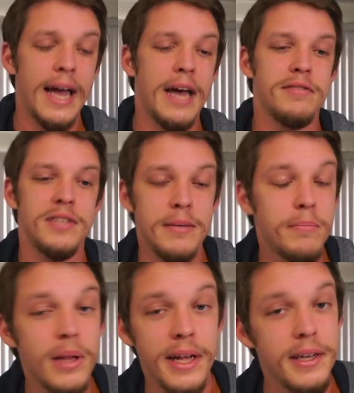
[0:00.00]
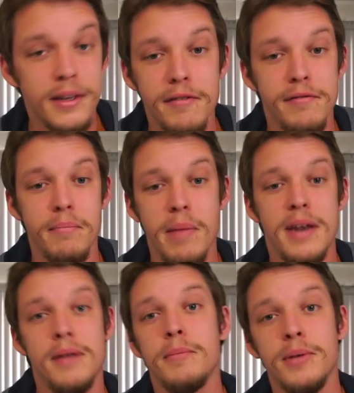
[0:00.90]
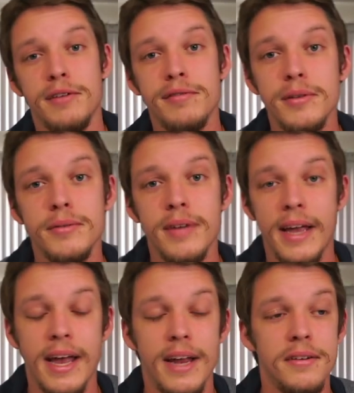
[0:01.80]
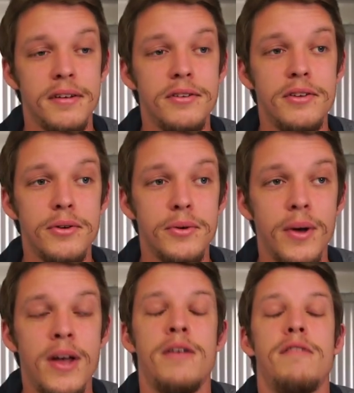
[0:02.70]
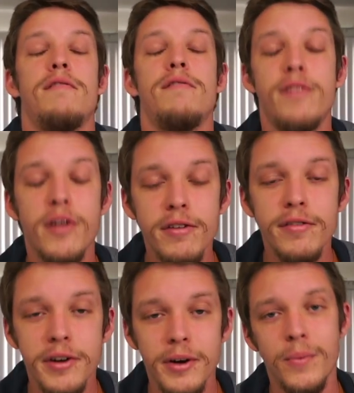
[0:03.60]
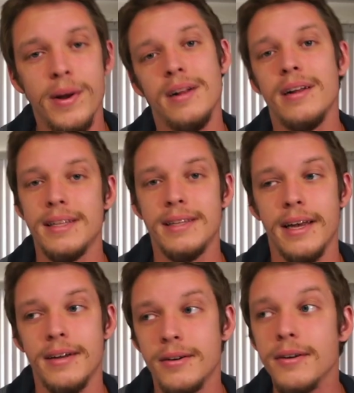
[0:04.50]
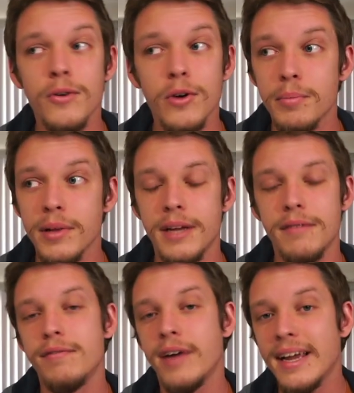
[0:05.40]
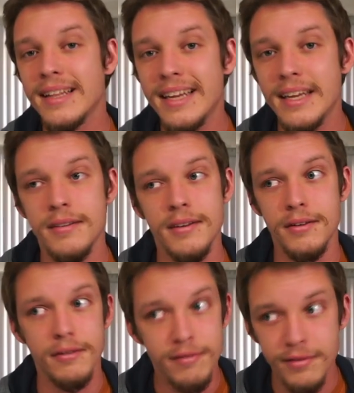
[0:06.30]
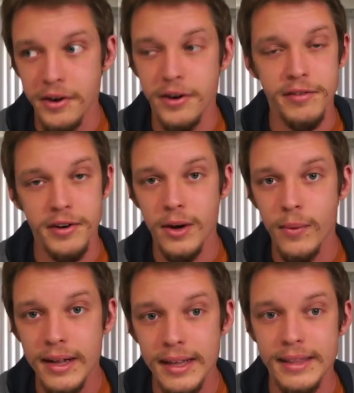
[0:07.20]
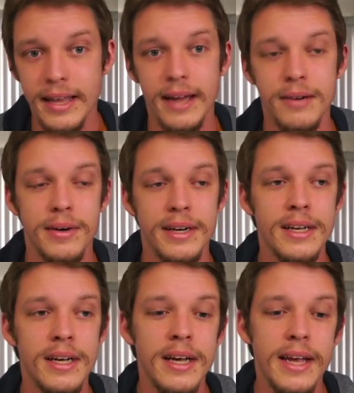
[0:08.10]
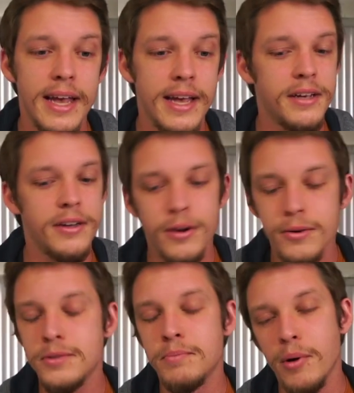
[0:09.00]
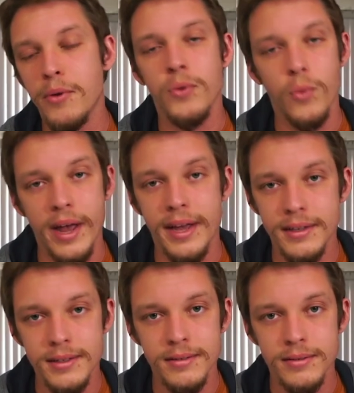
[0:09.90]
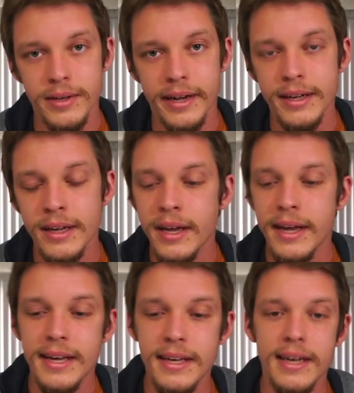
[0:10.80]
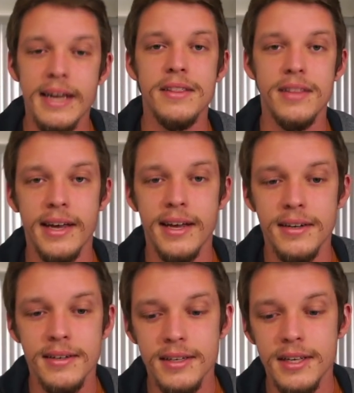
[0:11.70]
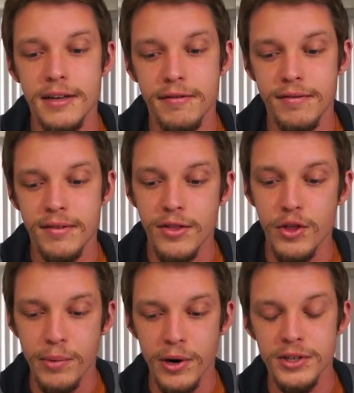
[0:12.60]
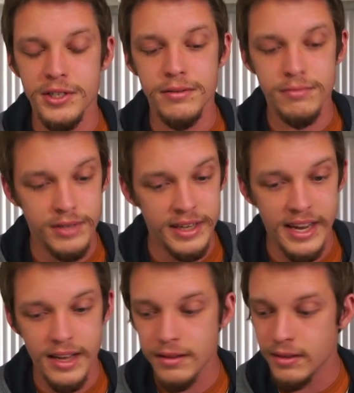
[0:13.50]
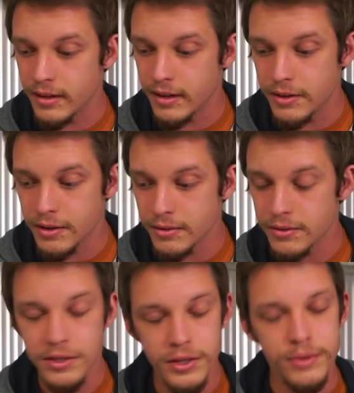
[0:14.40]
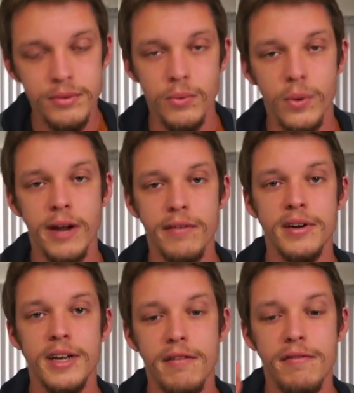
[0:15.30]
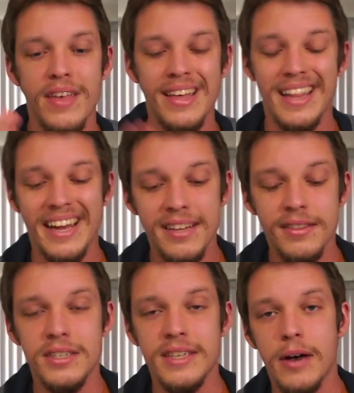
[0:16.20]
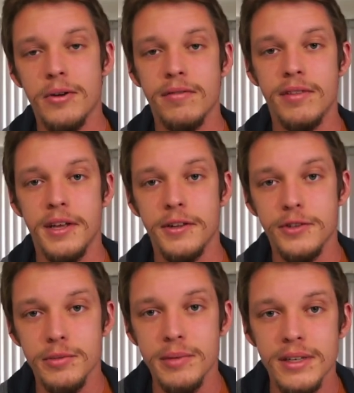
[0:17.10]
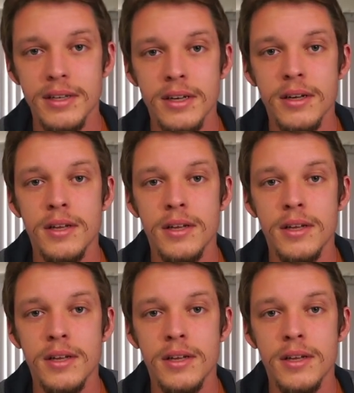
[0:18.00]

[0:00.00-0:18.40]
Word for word: I have seen plenty of men play flute and do very, very well at that, or play violin and do very, very well at that, right? It goes both ways, okay? In, in the end, if the person, the kid, the adult, student, whatever, if they like the sound of the instrument,